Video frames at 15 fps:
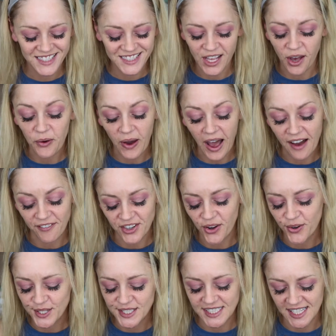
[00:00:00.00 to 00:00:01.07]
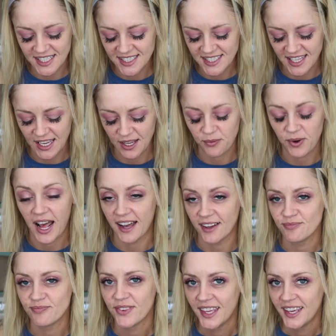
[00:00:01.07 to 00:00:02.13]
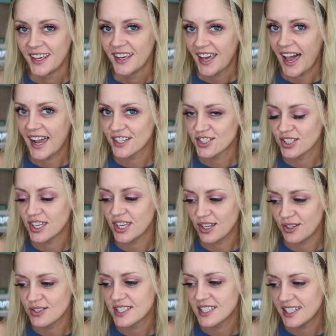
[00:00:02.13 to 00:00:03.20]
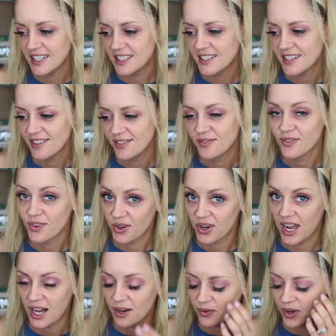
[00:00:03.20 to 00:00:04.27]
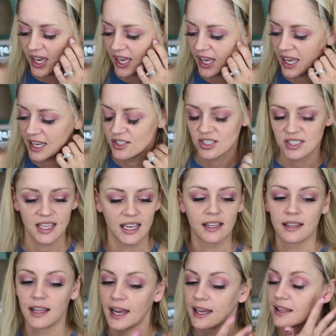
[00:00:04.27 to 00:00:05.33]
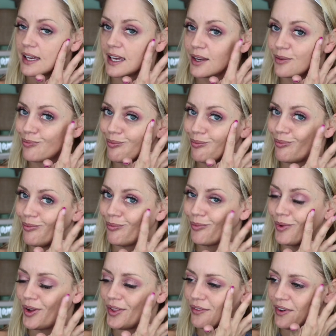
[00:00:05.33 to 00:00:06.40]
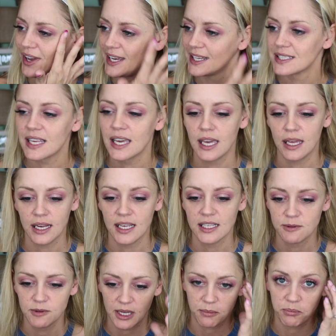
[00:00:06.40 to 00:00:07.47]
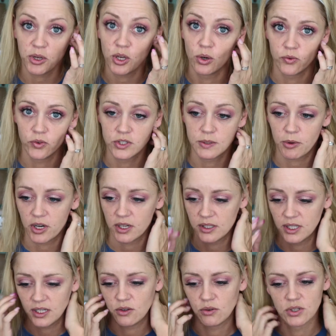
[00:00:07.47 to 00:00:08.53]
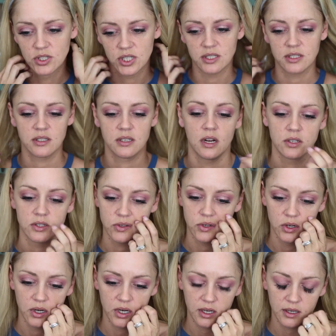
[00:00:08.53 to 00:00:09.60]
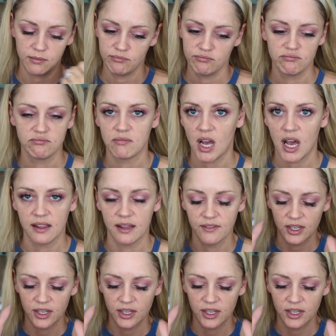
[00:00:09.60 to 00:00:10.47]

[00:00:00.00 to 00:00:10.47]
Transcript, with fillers: So I've noticed since then when I actually used it the right way and just like lightly mm, on the face, it is like beautiful, sparkly, gorgeous, not too dark. I love